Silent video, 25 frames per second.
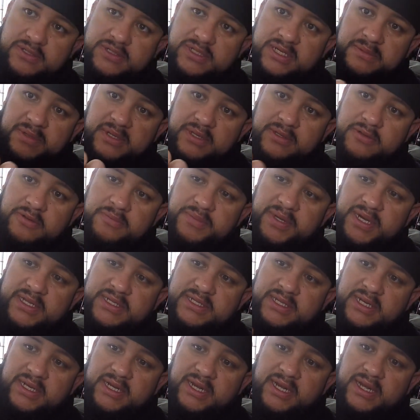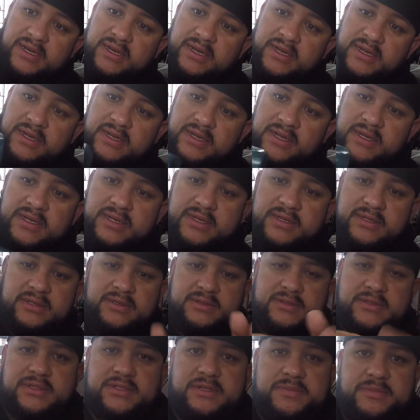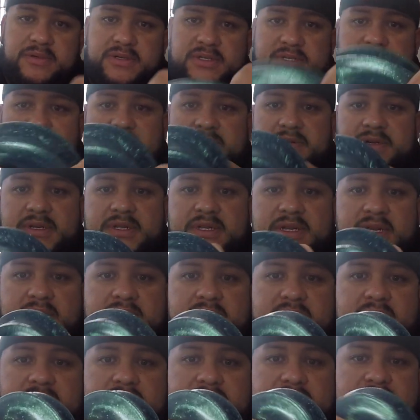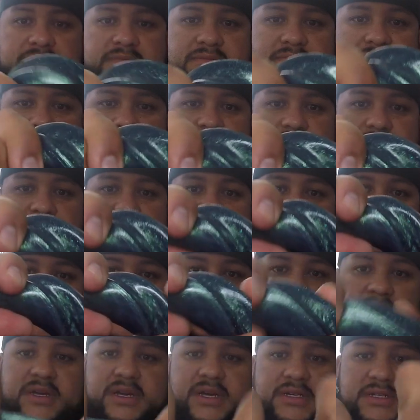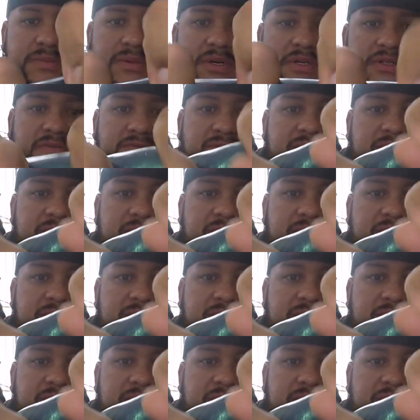stubby little baits I got. Super tough, look at that, like, probably catch a bunch of